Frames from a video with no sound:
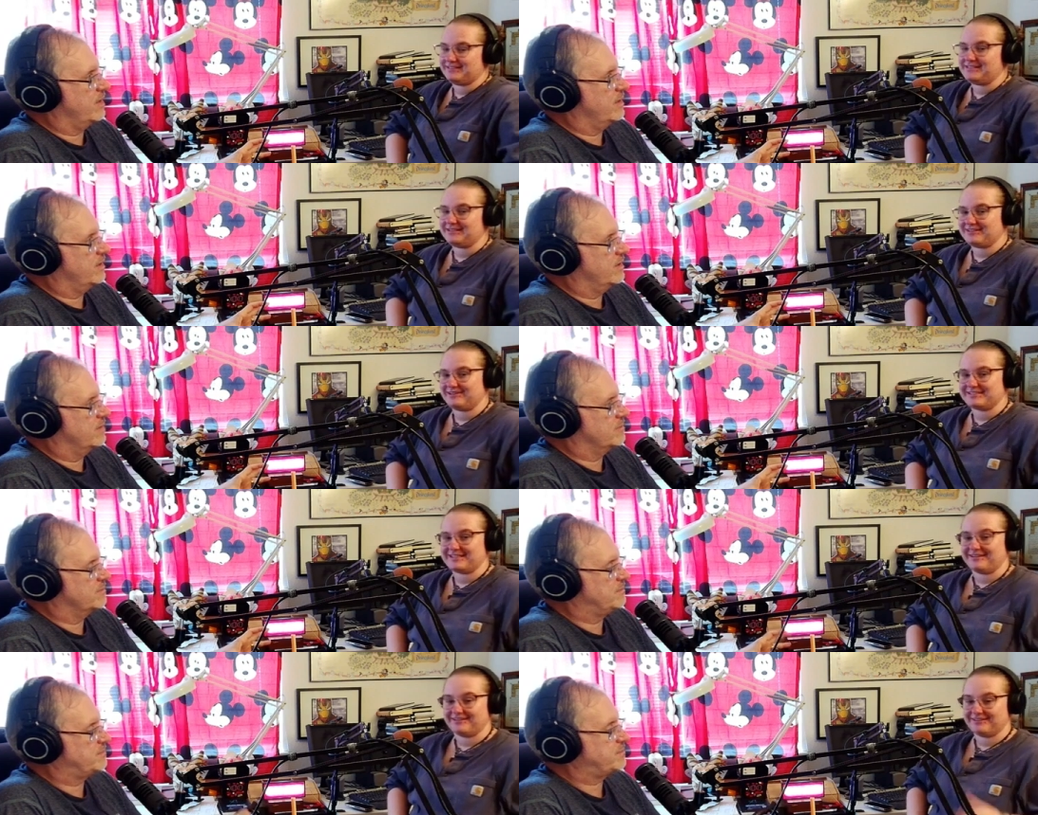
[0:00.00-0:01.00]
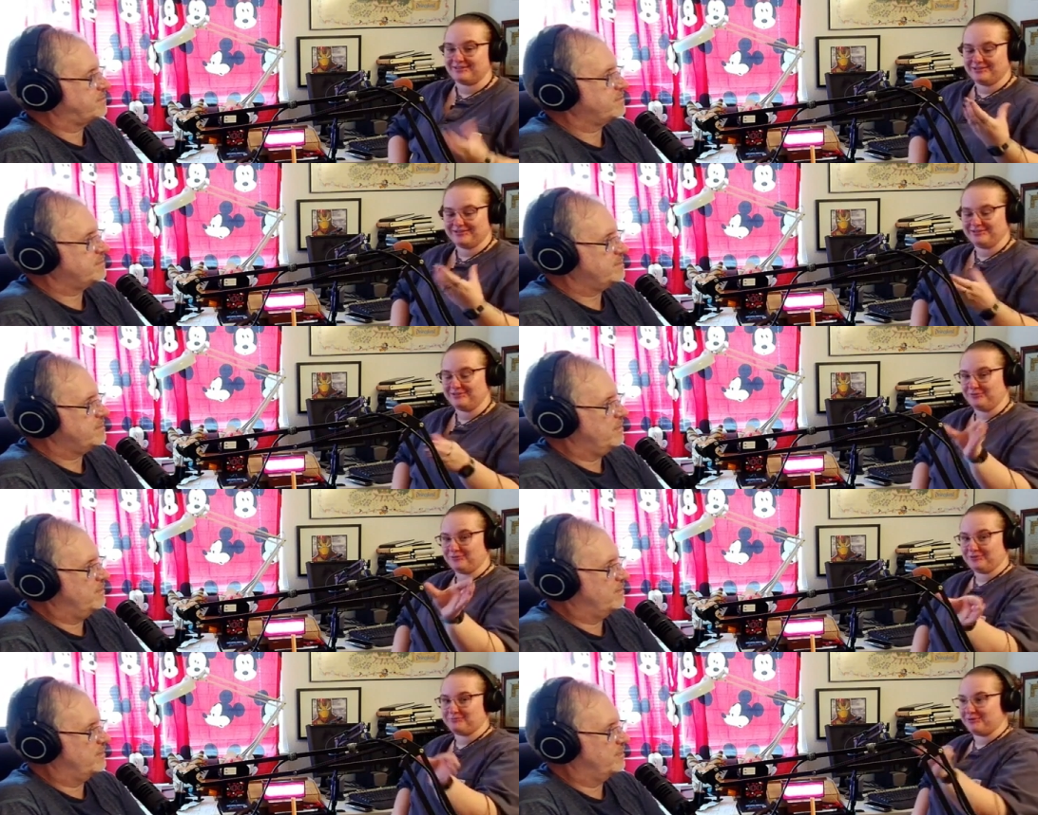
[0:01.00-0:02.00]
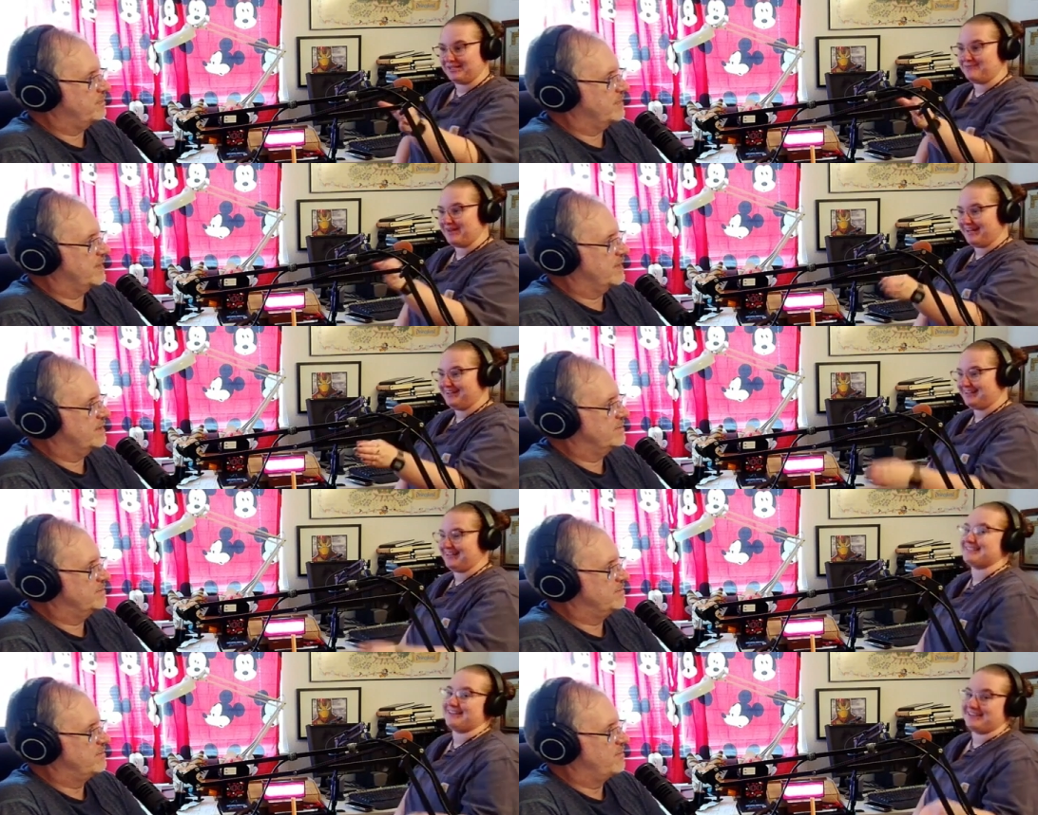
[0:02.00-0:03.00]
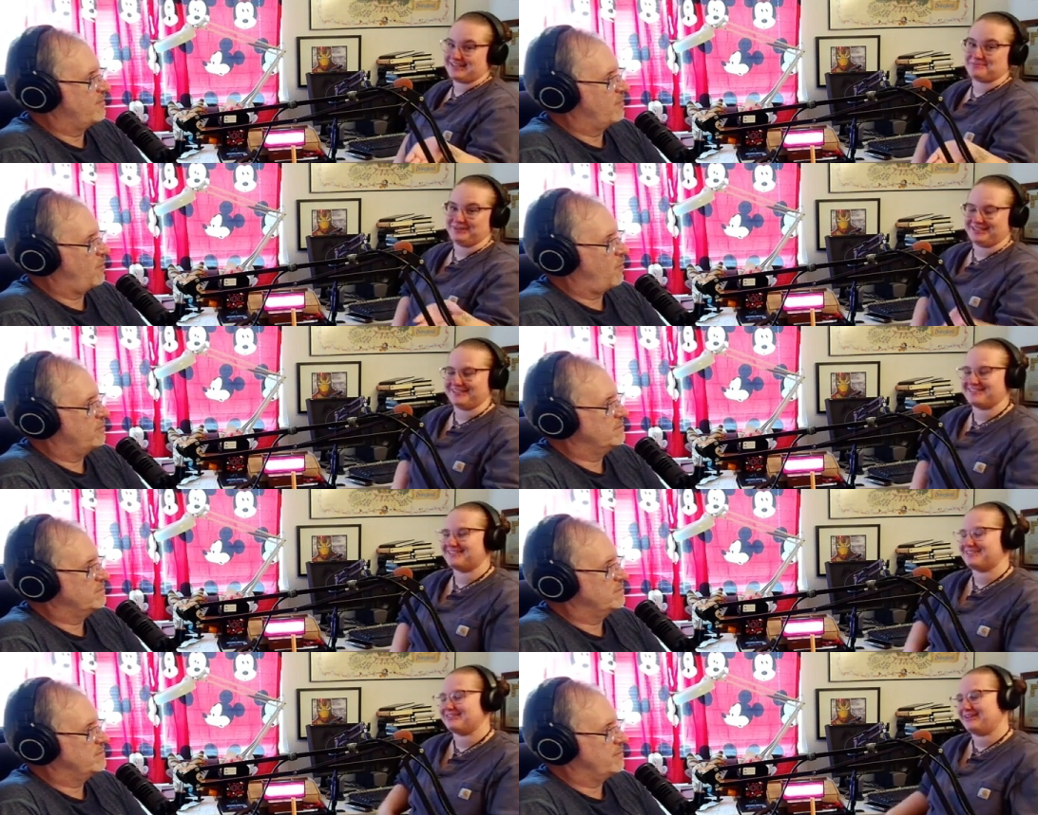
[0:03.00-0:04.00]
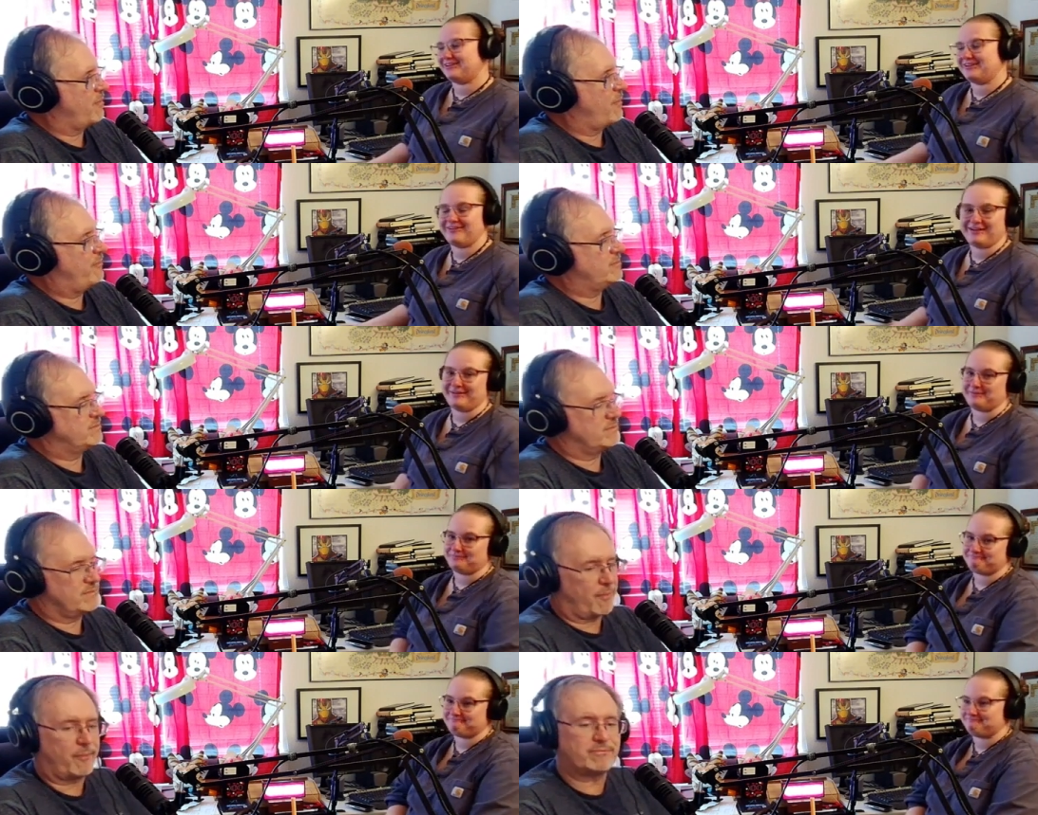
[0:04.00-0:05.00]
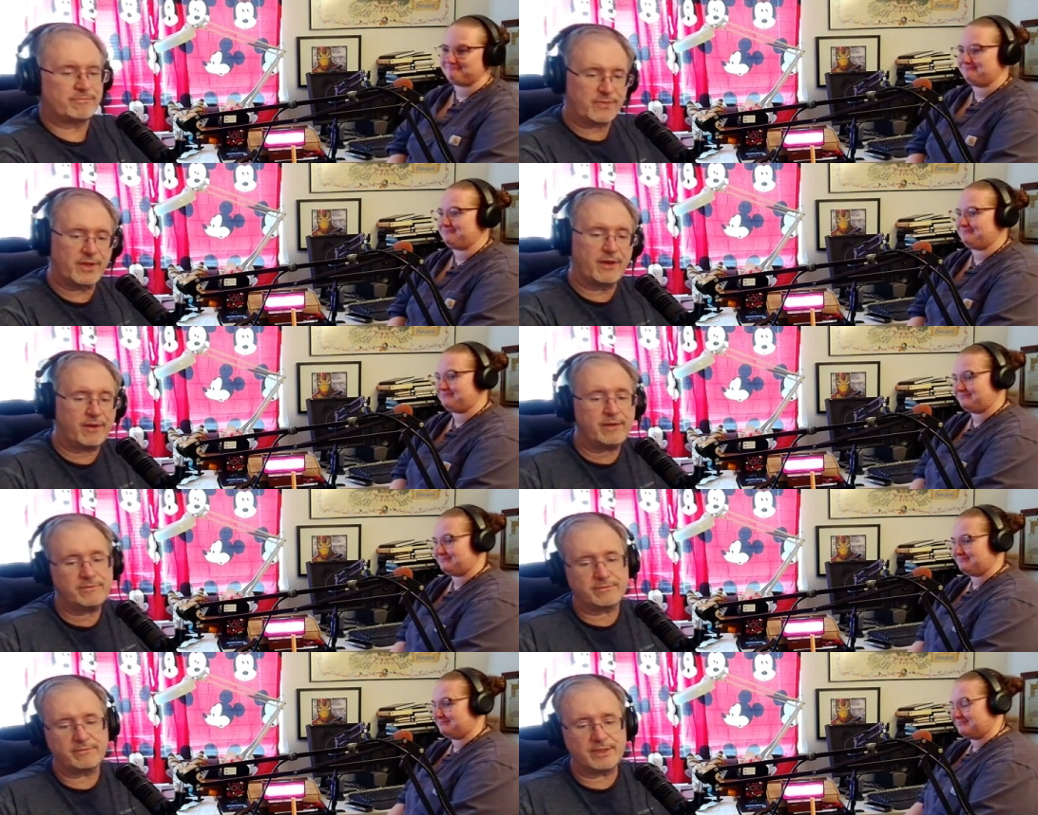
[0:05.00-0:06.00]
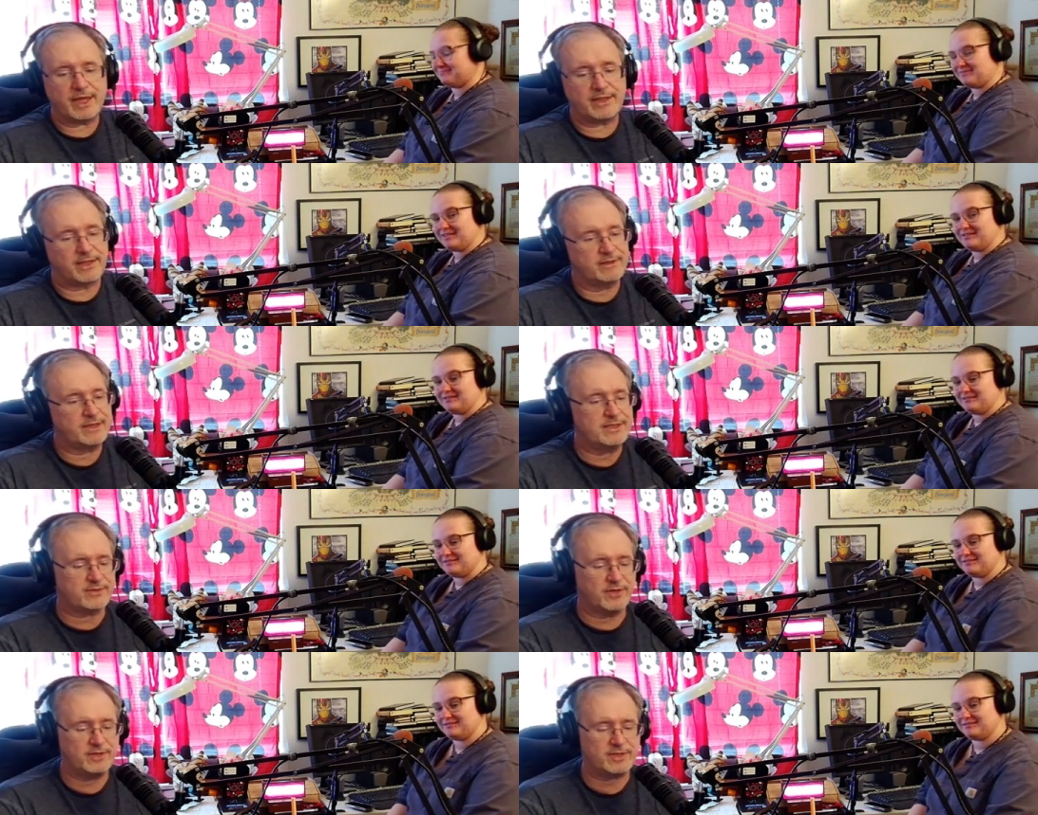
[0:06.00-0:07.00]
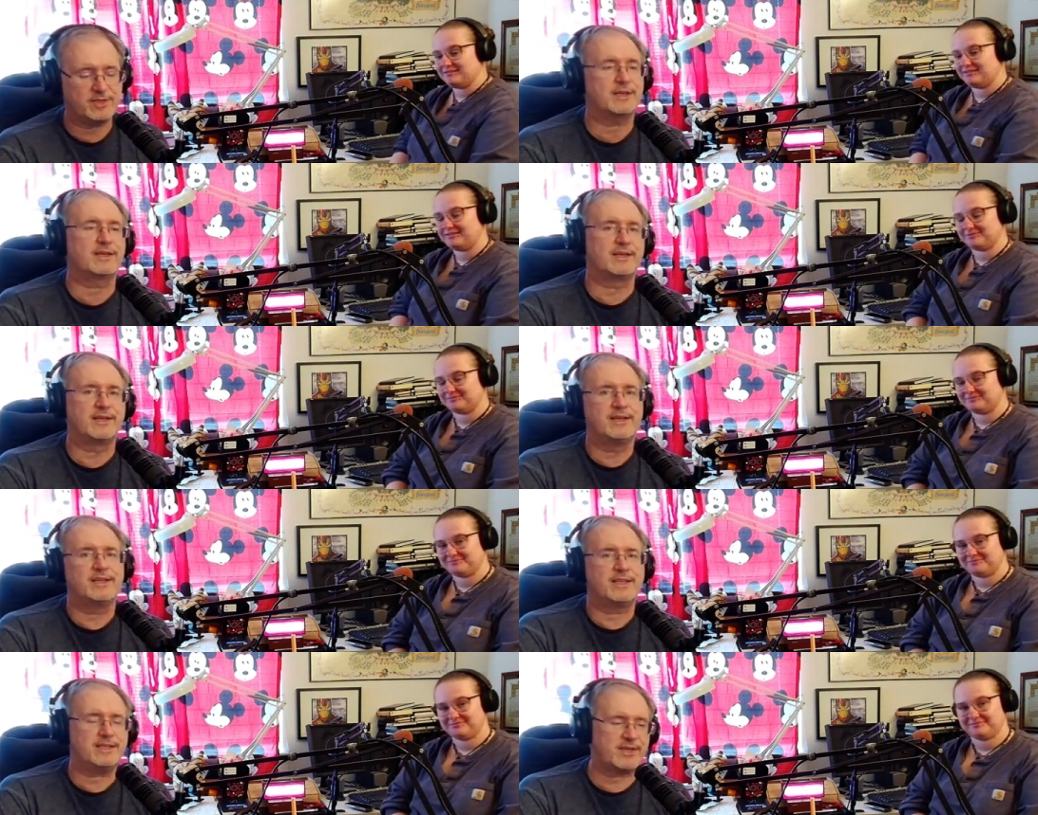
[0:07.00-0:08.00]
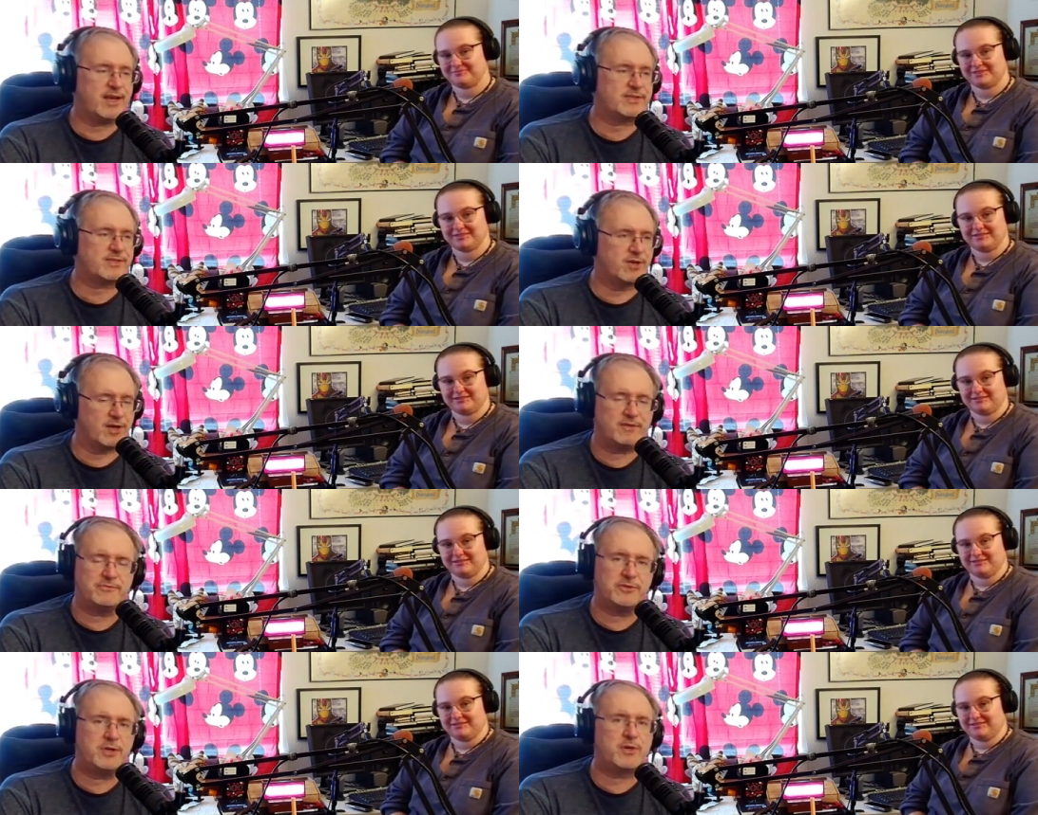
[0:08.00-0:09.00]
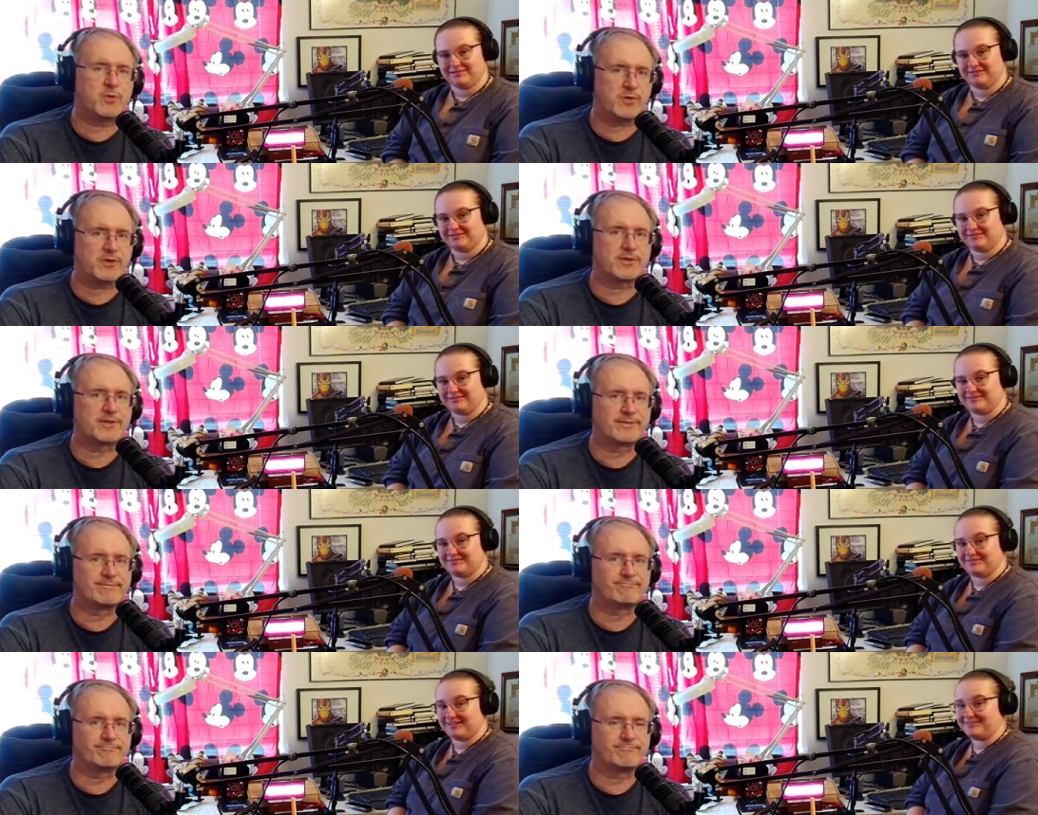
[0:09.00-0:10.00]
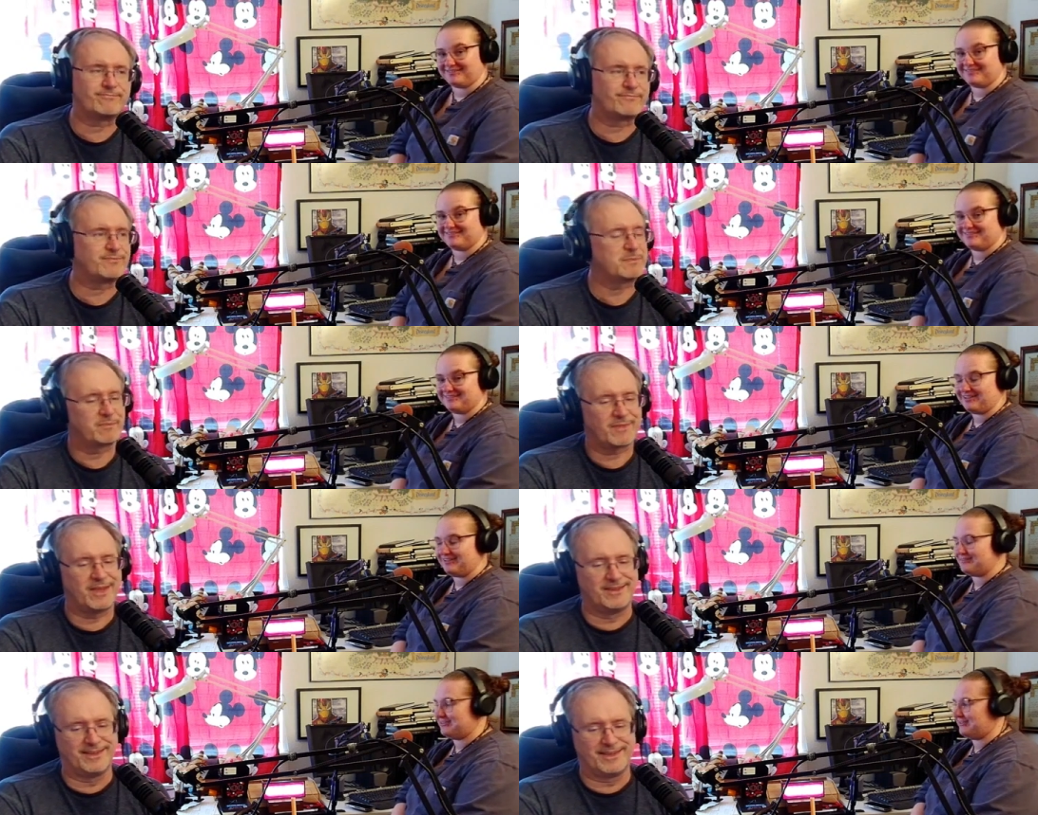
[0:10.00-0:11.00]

Speaker 1: TikTok said, "You want pretty man," and I said, "Yes, please." So now here I am.
Speaker 2: Okay. Well, and there it is, folks. Yeah. That's Kat's Call of Duty Corner.
Speaker 1: Yeah. Call of Duty